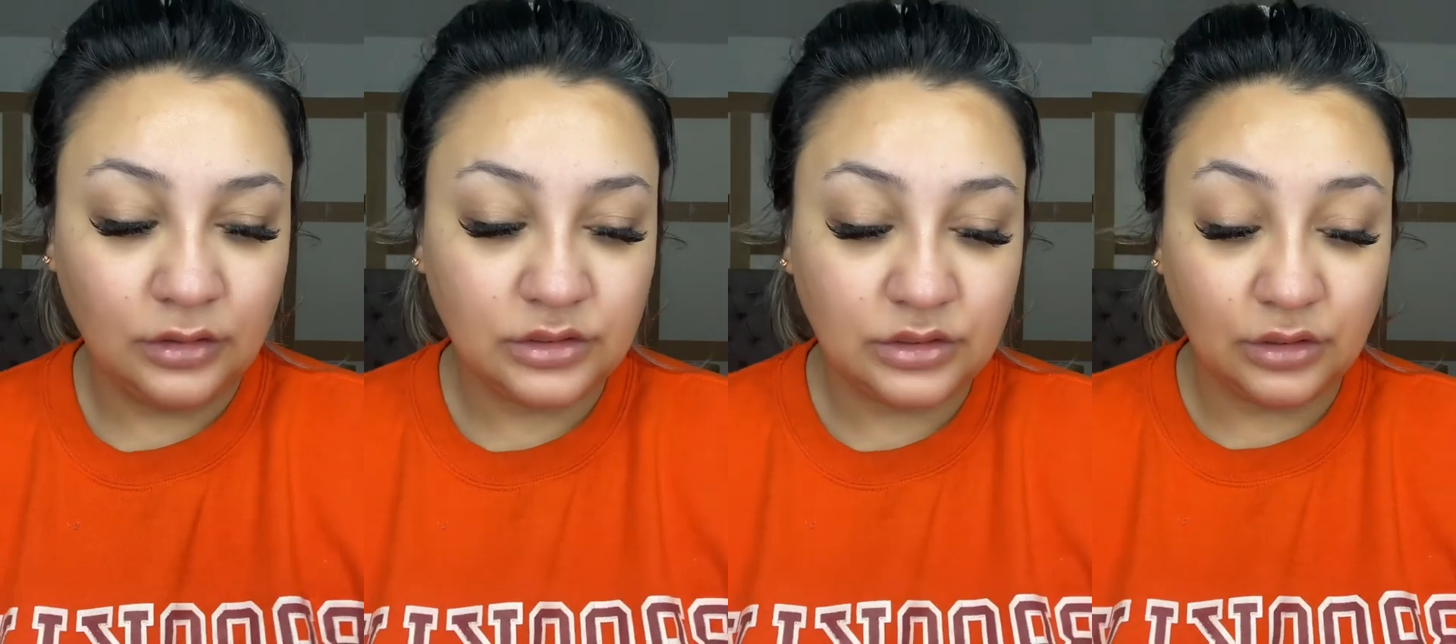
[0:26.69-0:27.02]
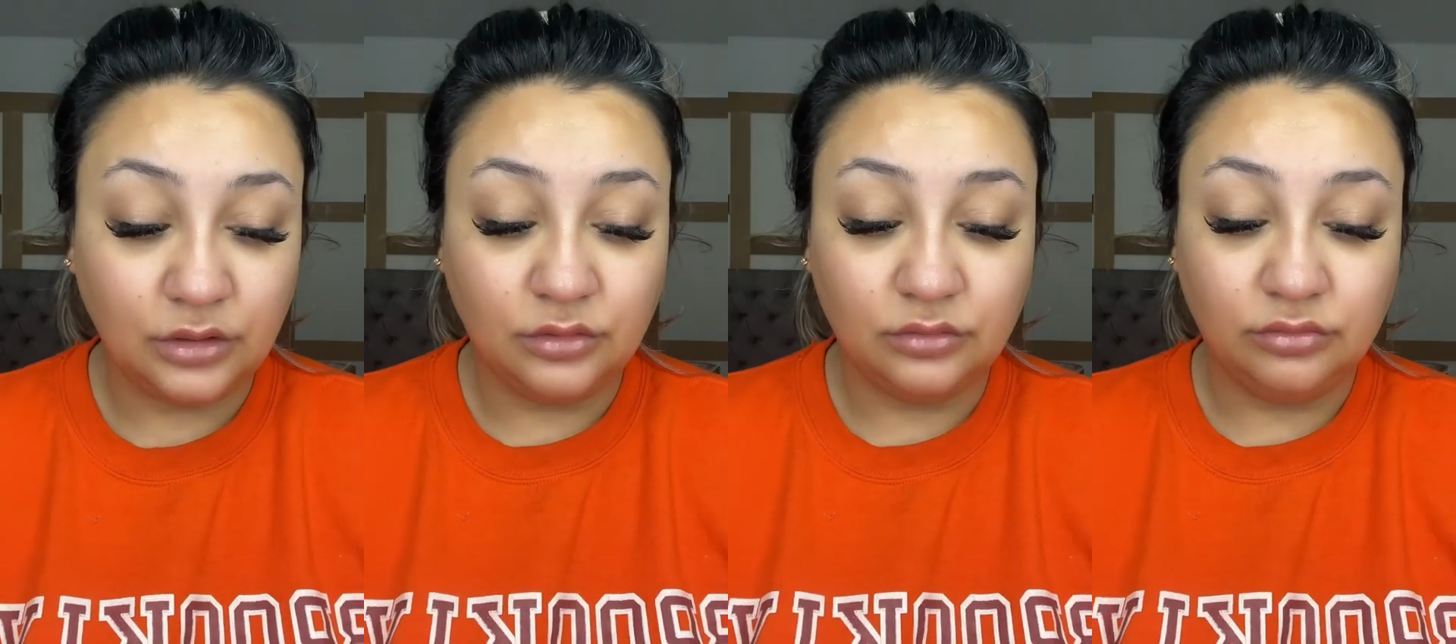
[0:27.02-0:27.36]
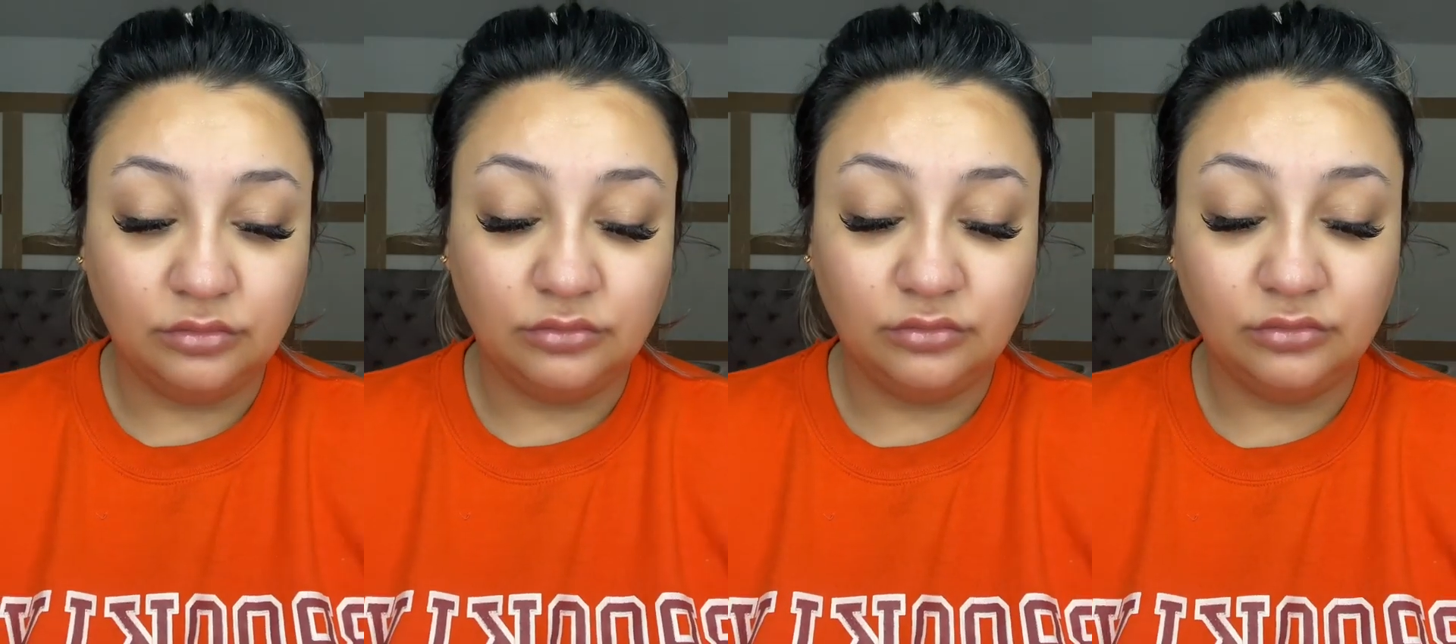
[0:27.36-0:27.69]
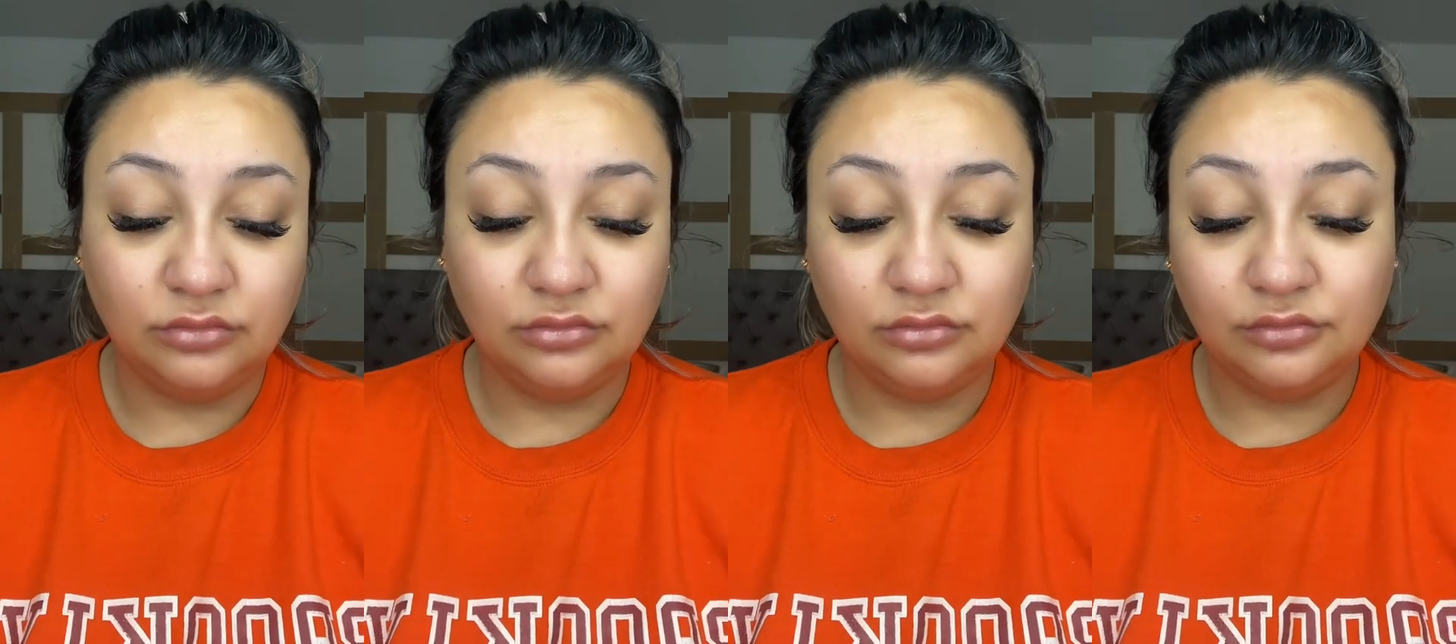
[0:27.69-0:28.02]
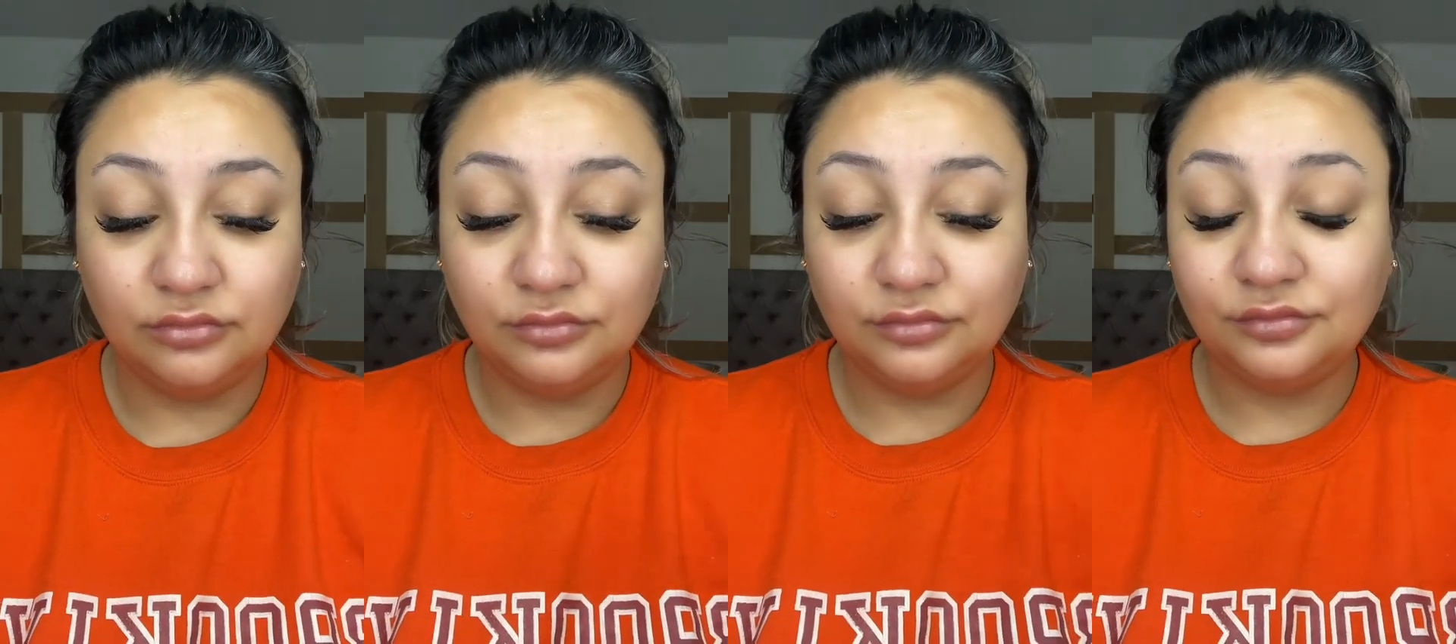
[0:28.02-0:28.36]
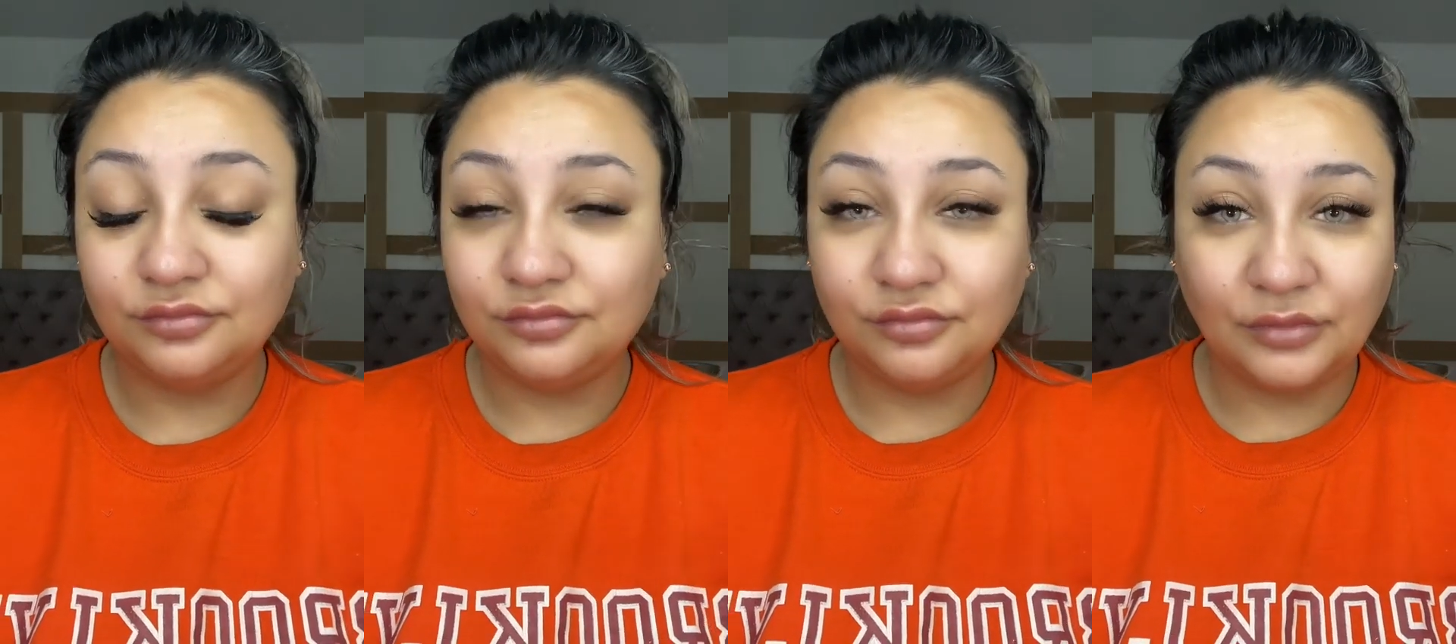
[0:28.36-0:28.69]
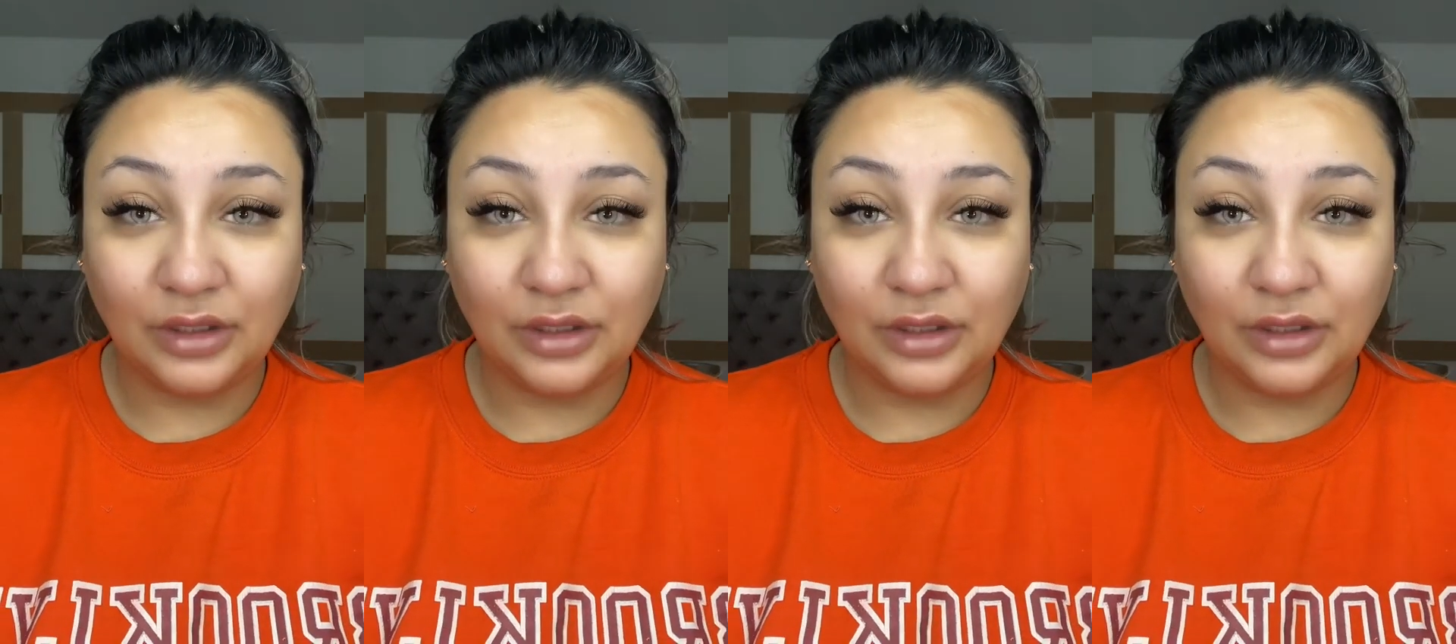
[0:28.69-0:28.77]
So they